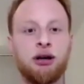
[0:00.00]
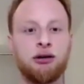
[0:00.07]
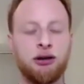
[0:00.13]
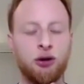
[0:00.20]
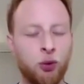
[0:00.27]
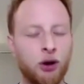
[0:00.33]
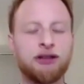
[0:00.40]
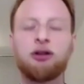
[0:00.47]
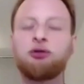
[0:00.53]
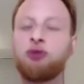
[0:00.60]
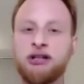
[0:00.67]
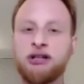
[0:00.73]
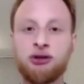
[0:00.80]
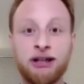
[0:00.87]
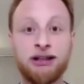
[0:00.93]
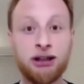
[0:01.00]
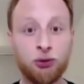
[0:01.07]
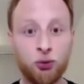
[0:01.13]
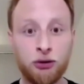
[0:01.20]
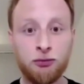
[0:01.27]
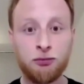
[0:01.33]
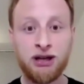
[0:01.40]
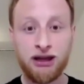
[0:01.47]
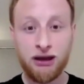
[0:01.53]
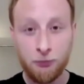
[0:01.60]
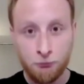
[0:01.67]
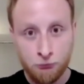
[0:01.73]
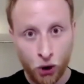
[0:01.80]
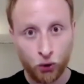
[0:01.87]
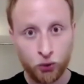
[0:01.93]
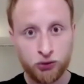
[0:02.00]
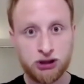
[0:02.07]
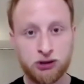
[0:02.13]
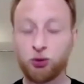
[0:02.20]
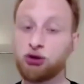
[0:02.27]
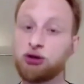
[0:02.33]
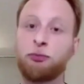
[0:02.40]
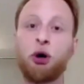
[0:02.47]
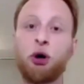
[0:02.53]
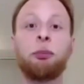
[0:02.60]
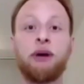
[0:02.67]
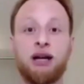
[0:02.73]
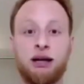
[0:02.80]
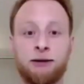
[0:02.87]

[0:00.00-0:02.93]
the one that resonated with me the most was popping.